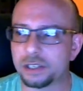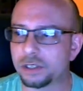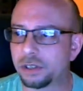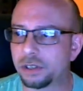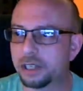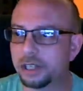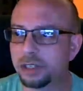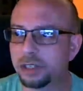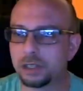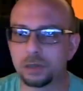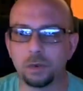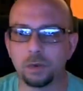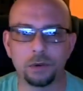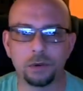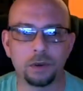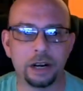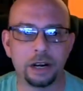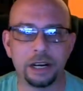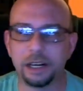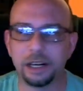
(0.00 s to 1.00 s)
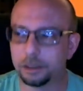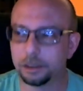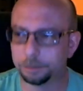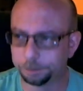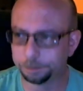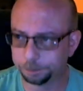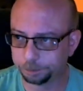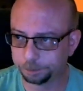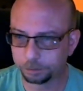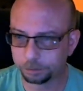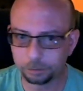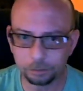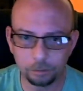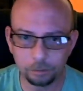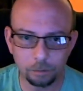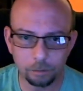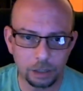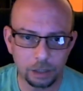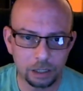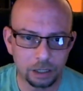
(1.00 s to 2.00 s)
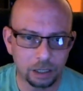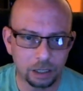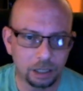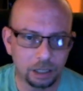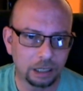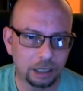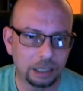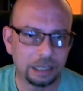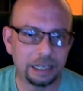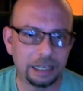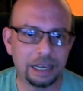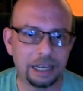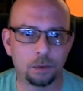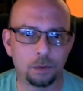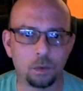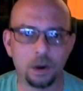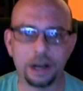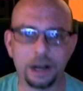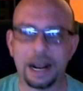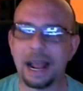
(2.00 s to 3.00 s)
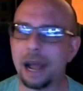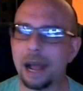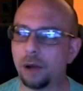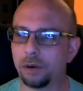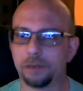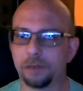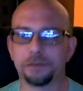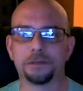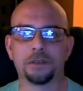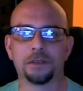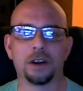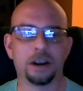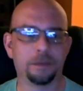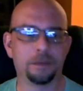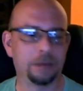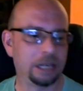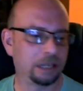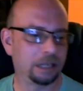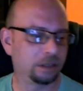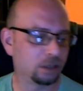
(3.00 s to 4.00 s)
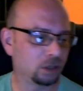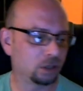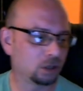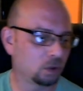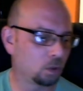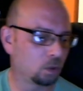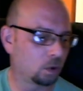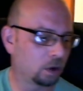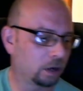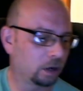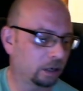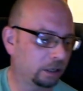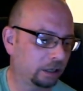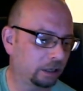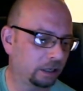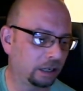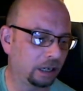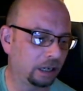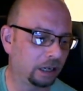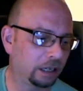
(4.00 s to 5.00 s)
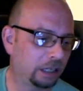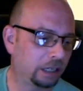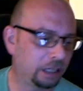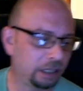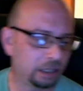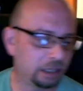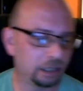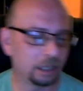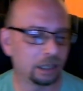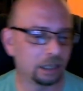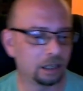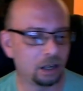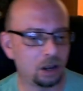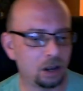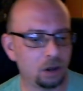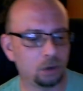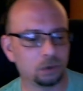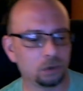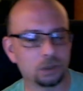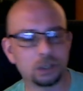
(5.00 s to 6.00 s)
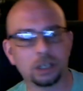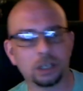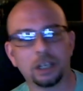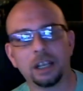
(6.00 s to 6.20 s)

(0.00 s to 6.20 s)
So this is one right here. He had one out in front of me at the store uh, he uh, owns.